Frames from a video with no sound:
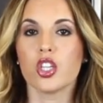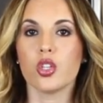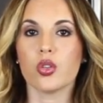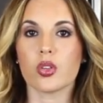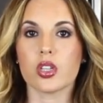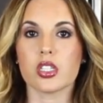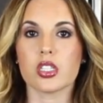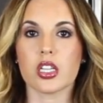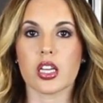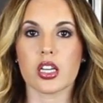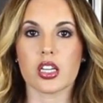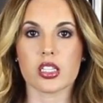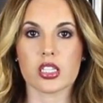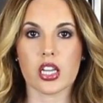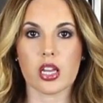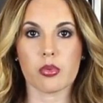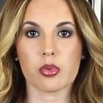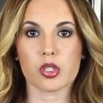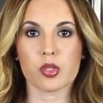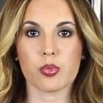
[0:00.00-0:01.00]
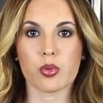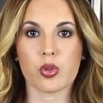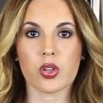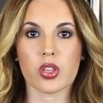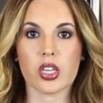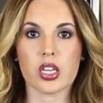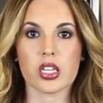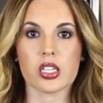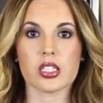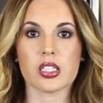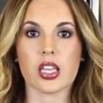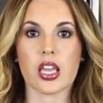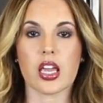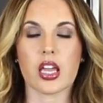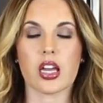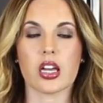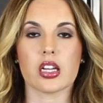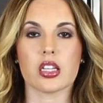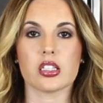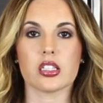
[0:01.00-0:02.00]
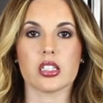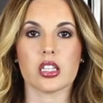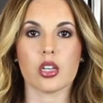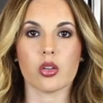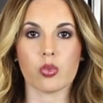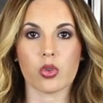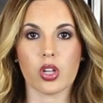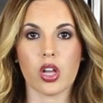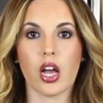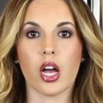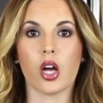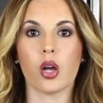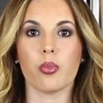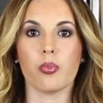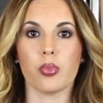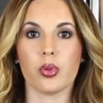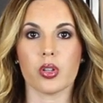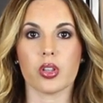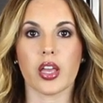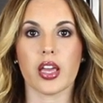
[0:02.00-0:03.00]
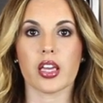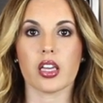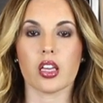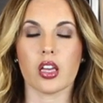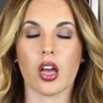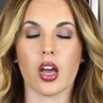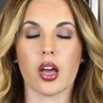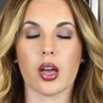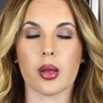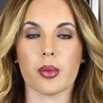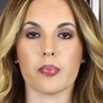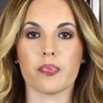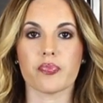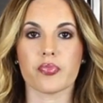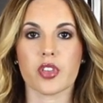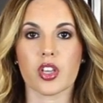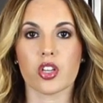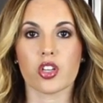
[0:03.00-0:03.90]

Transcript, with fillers: you can take a tablespoon of this and it will help like, um,